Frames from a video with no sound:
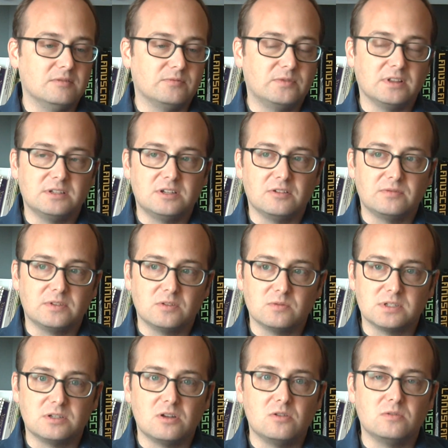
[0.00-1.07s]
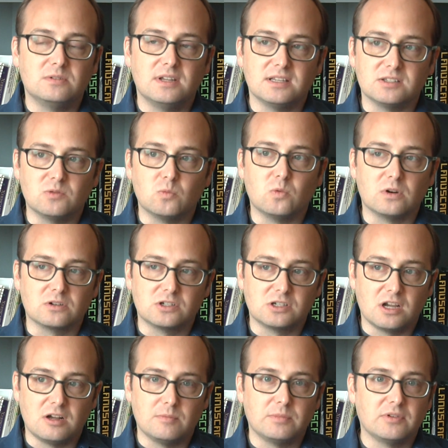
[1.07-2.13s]
Philadelphia was known as the
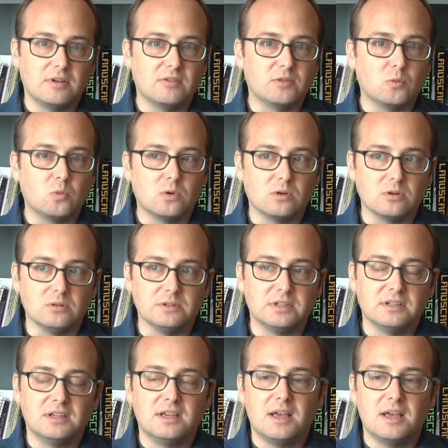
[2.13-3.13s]
workshop of the world.